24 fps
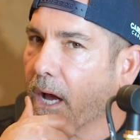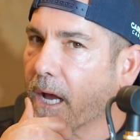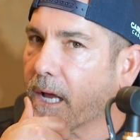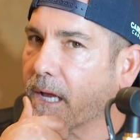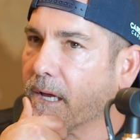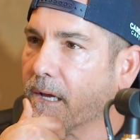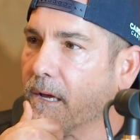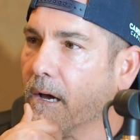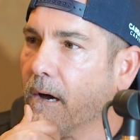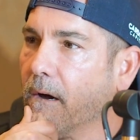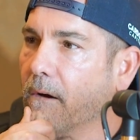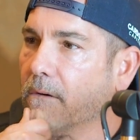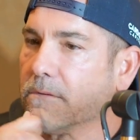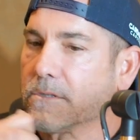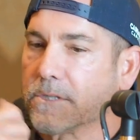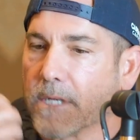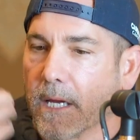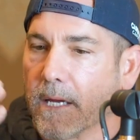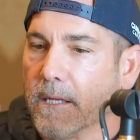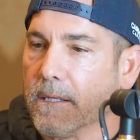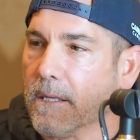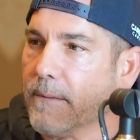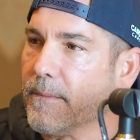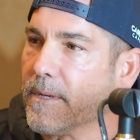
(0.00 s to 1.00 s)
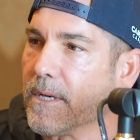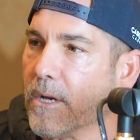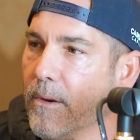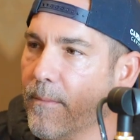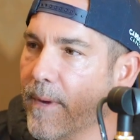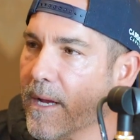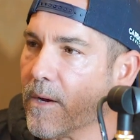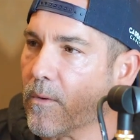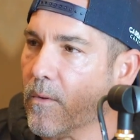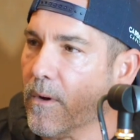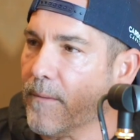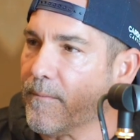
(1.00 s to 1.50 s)
I could go say, let me
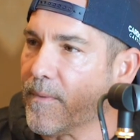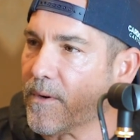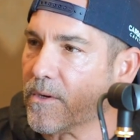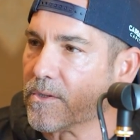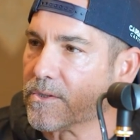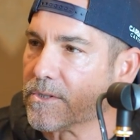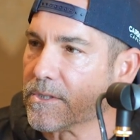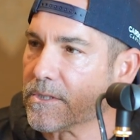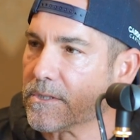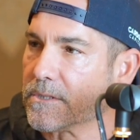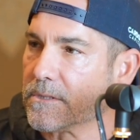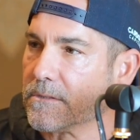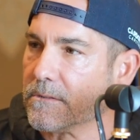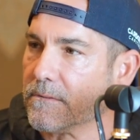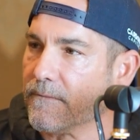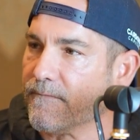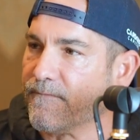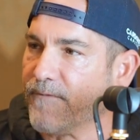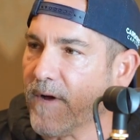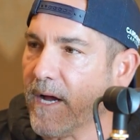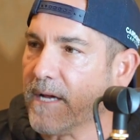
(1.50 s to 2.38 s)
go make one purchase,